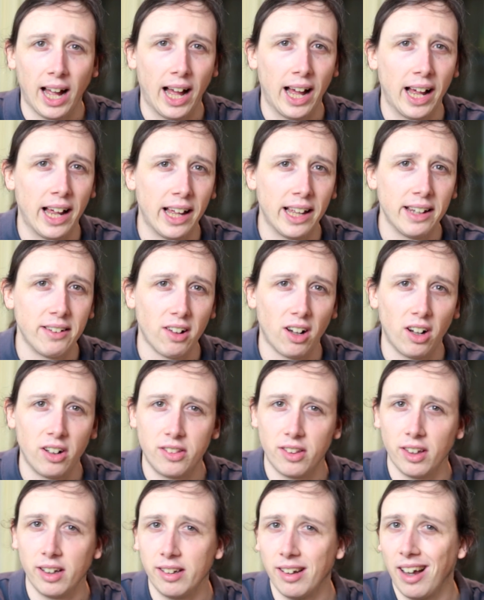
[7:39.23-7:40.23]
and I
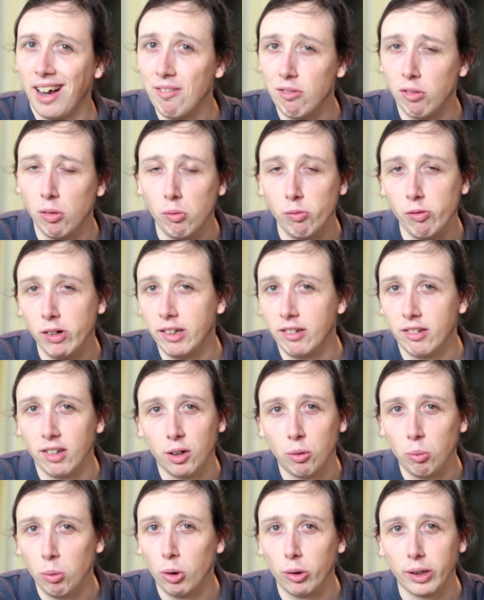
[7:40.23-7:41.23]
think that everyone reads
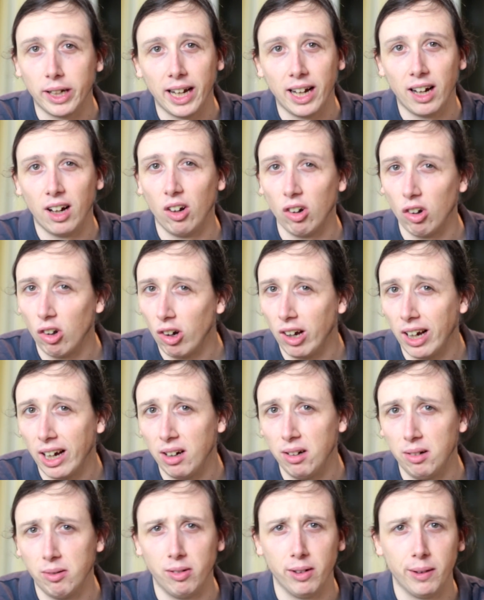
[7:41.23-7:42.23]
it will get a lot
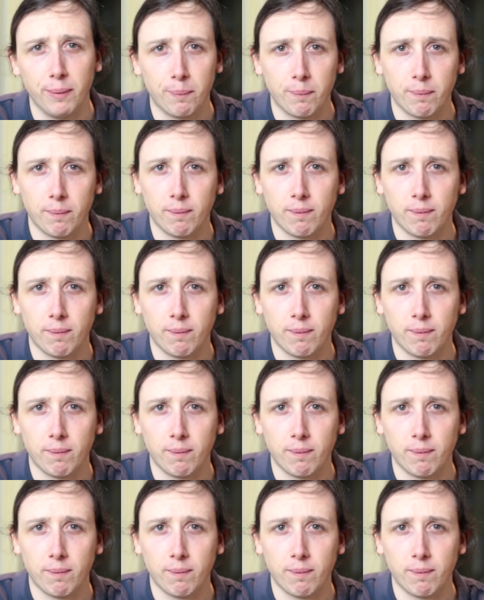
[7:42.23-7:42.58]
out of it.